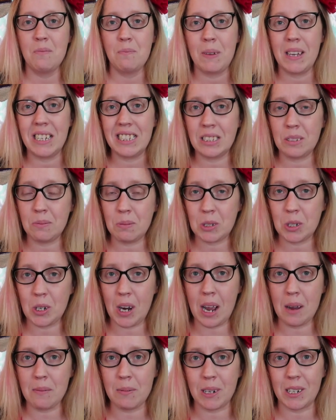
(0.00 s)
Be a
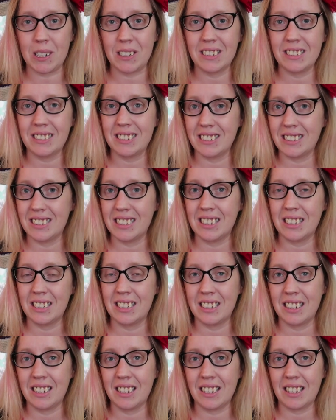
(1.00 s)
subscriber,
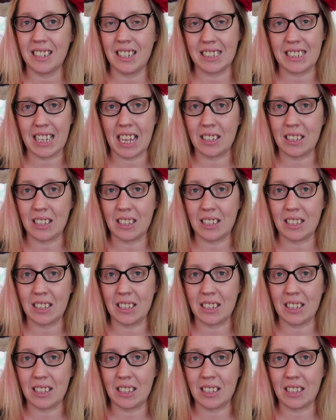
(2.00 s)
click